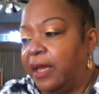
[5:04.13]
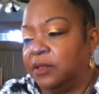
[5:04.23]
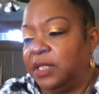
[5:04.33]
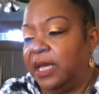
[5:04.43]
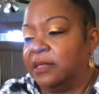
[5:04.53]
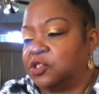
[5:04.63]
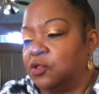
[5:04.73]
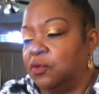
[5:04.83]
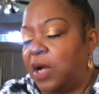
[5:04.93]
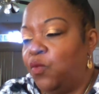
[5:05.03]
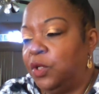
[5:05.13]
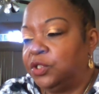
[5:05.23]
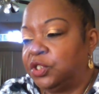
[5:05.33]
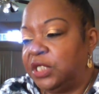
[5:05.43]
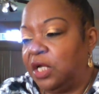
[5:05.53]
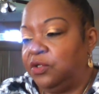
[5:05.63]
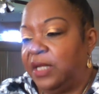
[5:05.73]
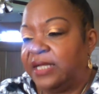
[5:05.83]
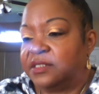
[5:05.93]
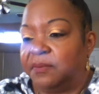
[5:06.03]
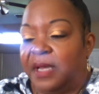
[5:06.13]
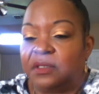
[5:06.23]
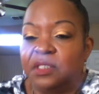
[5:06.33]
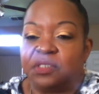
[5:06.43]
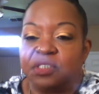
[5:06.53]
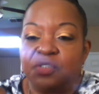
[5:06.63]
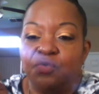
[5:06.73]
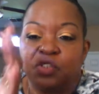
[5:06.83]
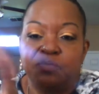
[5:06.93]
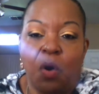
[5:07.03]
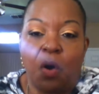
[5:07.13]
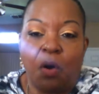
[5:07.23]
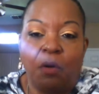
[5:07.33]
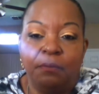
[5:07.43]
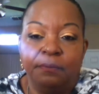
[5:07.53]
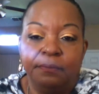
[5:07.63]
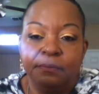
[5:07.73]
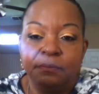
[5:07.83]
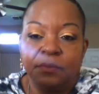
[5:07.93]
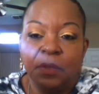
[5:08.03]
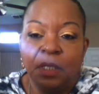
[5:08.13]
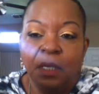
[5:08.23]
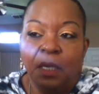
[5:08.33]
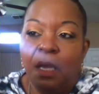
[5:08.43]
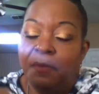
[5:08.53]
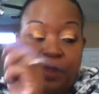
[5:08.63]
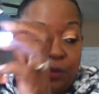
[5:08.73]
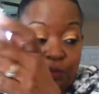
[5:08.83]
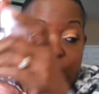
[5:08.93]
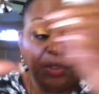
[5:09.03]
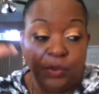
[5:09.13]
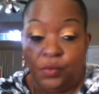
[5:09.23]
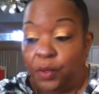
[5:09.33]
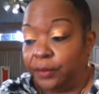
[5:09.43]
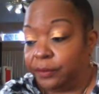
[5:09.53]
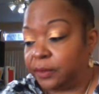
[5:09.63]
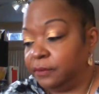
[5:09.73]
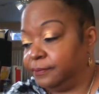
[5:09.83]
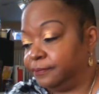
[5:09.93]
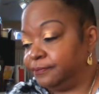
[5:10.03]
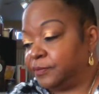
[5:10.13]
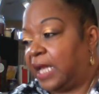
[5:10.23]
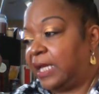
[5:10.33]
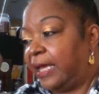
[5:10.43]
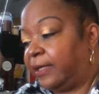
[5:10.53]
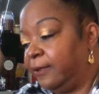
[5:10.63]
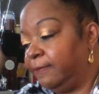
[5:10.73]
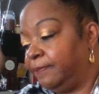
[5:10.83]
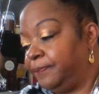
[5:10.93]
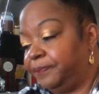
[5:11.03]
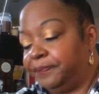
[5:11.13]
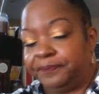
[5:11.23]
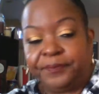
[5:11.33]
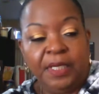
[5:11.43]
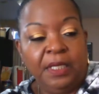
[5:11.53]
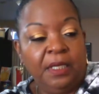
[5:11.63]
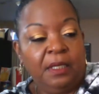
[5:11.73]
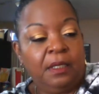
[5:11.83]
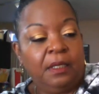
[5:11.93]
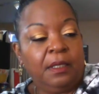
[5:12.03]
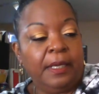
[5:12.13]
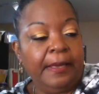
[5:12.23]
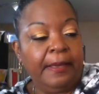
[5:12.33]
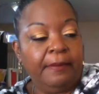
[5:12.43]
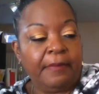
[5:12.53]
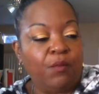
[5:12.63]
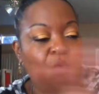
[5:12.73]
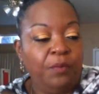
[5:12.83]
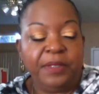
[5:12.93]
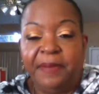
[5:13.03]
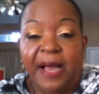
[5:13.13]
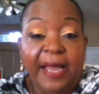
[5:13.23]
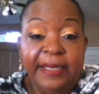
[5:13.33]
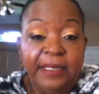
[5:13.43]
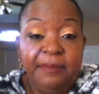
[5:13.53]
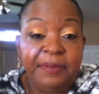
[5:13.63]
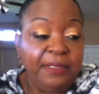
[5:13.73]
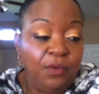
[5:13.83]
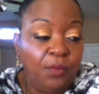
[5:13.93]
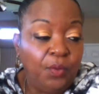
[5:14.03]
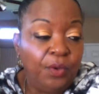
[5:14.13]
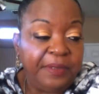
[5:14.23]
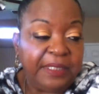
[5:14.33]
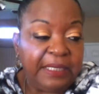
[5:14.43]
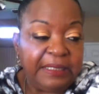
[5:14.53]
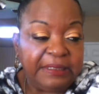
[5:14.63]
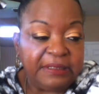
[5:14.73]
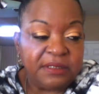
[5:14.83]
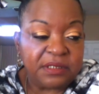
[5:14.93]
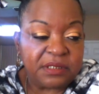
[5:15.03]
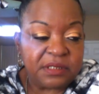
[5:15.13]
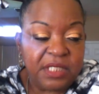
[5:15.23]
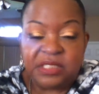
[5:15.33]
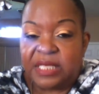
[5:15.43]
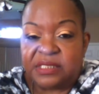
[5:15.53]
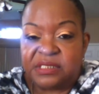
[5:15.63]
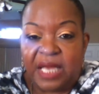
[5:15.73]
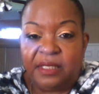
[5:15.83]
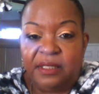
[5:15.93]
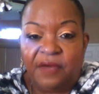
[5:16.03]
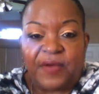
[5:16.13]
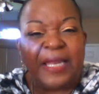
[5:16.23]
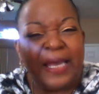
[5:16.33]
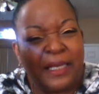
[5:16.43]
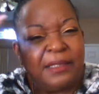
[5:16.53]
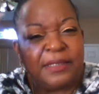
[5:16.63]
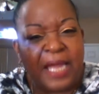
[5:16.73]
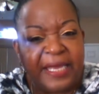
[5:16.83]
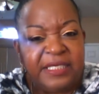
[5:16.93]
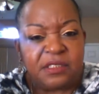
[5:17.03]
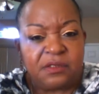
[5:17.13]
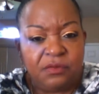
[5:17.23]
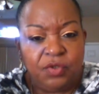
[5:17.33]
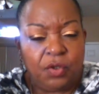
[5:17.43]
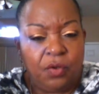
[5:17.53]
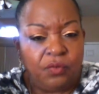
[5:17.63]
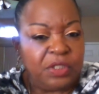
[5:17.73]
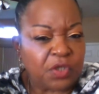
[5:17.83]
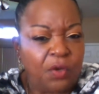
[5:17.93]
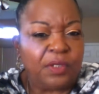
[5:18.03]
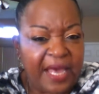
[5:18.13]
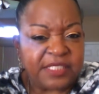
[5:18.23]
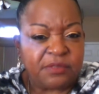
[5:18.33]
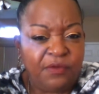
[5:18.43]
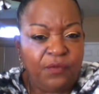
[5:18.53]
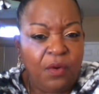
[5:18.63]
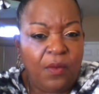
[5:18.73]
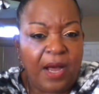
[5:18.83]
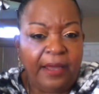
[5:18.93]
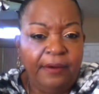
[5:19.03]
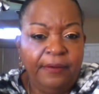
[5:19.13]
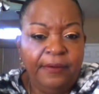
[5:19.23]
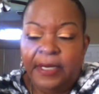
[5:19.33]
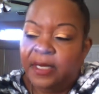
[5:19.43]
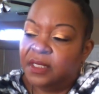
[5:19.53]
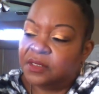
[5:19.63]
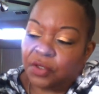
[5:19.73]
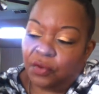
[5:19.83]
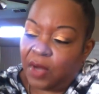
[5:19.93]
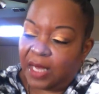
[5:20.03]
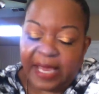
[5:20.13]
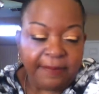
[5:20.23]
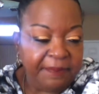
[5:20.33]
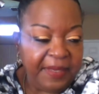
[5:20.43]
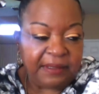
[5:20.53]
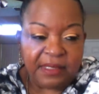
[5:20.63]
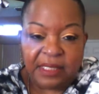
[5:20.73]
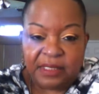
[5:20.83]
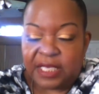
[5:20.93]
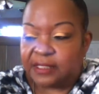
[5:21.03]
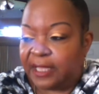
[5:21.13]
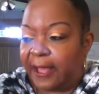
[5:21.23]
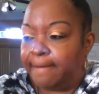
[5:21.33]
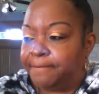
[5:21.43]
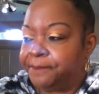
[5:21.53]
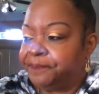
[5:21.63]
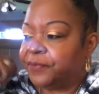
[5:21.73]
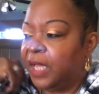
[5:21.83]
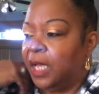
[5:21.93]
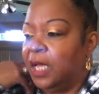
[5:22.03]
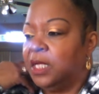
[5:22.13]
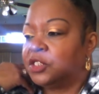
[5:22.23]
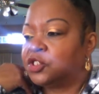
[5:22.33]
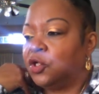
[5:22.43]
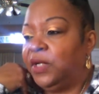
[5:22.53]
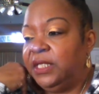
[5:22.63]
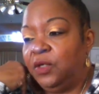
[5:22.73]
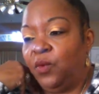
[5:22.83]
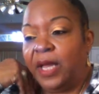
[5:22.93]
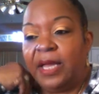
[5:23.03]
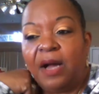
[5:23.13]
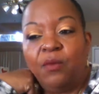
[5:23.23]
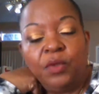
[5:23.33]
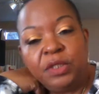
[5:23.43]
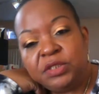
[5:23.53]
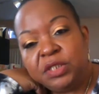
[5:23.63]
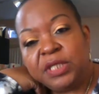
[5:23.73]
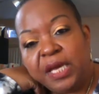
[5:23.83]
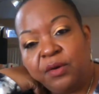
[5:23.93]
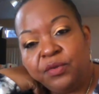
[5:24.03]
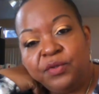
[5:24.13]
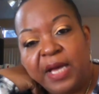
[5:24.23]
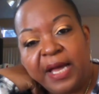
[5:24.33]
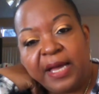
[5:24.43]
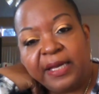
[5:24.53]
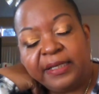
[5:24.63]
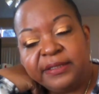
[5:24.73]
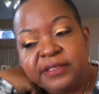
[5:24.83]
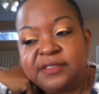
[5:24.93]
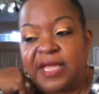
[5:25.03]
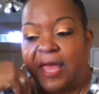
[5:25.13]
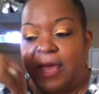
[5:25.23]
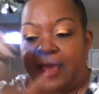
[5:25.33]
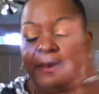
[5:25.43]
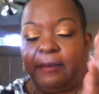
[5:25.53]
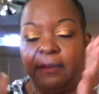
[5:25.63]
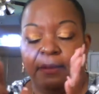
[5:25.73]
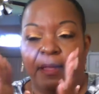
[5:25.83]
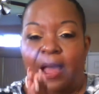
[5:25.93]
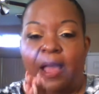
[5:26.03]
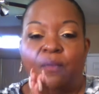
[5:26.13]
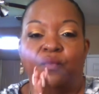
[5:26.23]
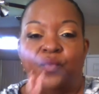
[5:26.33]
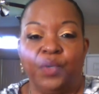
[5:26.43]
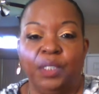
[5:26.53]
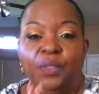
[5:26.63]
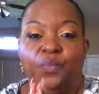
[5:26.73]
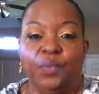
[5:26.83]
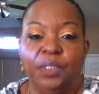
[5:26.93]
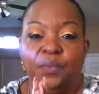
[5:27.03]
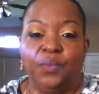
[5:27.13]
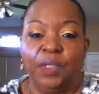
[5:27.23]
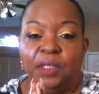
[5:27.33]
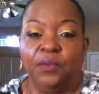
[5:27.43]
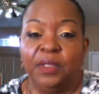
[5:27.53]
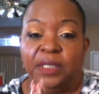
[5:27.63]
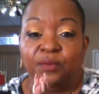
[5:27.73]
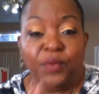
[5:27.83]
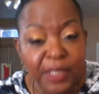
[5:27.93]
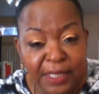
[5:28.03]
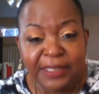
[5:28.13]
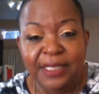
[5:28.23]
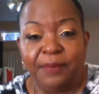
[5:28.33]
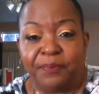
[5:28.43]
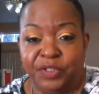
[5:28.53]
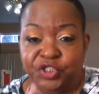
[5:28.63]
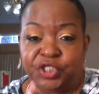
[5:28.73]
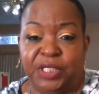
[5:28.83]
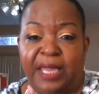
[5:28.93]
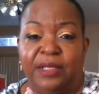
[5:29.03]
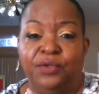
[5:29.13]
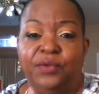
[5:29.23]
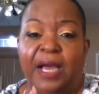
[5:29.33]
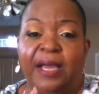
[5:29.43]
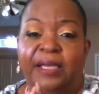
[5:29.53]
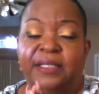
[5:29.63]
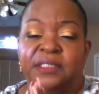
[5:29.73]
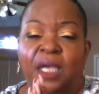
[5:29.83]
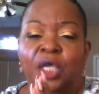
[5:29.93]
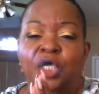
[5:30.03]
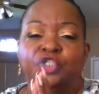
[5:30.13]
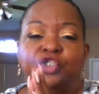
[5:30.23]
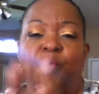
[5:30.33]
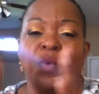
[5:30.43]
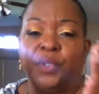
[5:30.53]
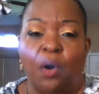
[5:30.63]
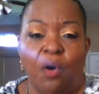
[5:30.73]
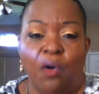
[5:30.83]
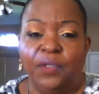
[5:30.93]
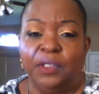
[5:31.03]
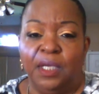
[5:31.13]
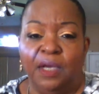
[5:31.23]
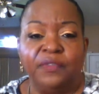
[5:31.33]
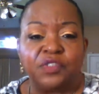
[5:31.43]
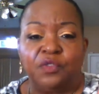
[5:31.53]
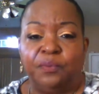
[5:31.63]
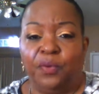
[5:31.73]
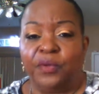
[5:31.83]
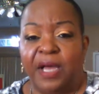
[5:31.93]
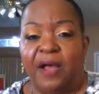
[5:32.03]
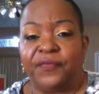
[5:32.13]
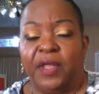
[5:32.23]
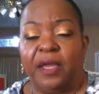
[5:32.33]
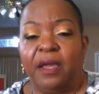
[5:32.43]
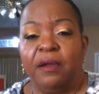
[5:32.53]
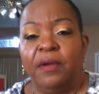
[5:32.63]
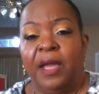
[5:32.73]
Yeah, so I wanted to tell you guys about this. It's so small, but it really do work. I like it. I won't be buying it no more because it's not enough. I like a nice, that's gonna last me for a while. So I like big things like that. So anyway, I wanted to tell you guys that I really, really, really, really, really appreciate you guys showing all the love and support out there